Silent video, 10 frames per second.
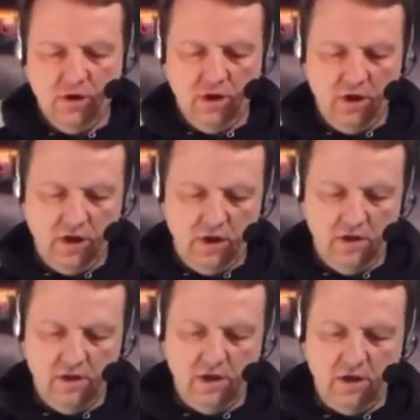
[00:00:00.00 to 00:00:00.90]

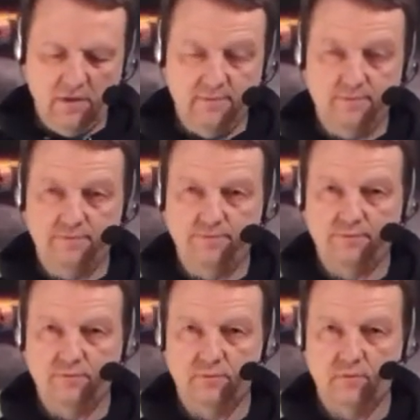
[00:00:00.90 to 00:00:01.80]
and
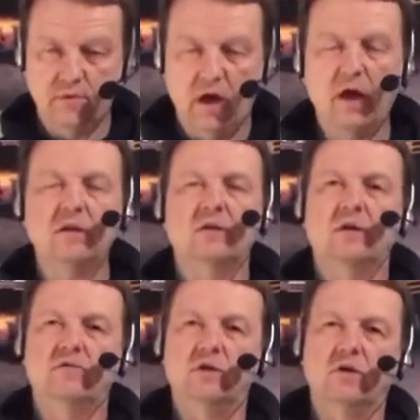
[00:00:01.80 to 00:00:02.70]
I'd
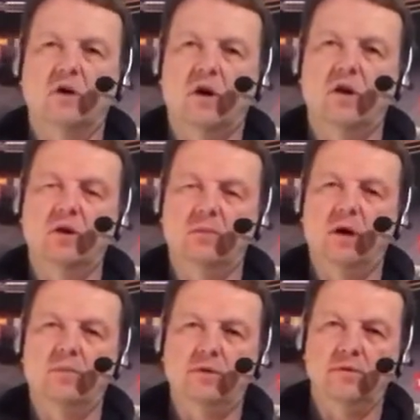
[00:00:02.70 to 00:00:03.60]
love to call him
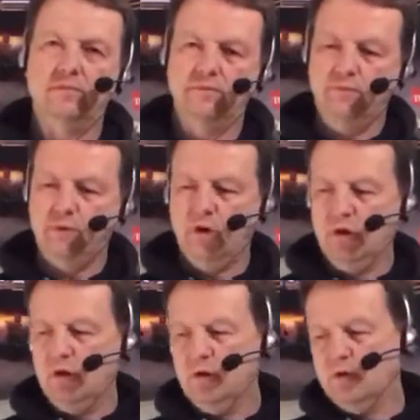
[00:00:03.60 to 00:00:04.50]
up and
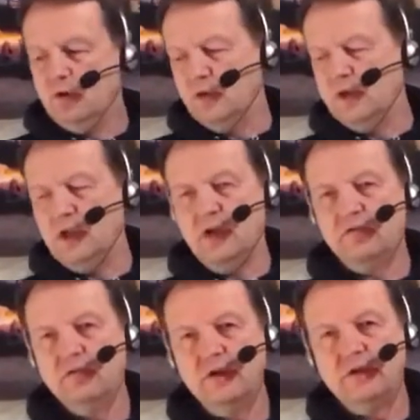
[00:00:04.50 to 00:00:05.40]
do the
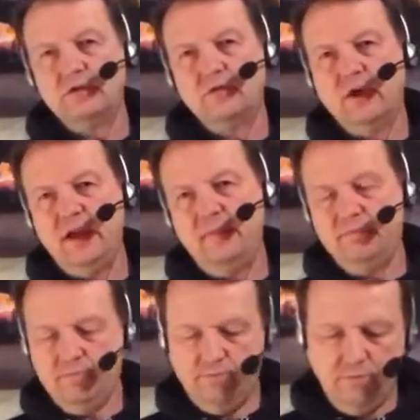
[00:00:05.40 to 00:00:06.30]
debt-free
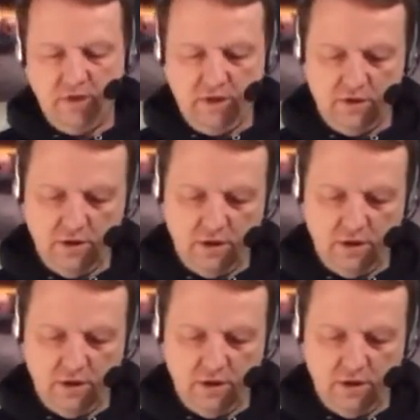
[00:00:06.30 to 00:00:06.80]
scream, but